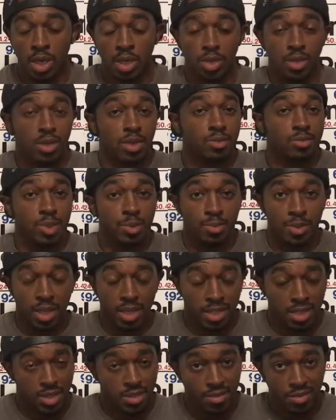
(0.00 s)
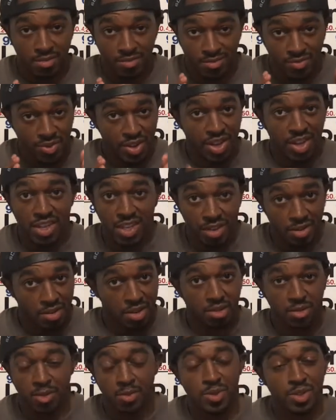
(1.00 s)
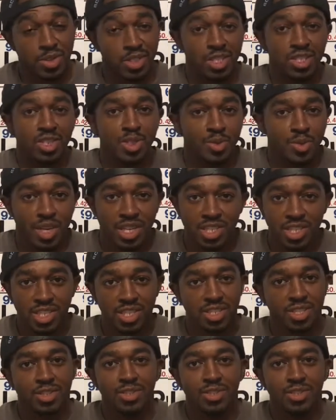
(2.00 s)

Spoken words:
you're going to be placed in very uncomfortable situations,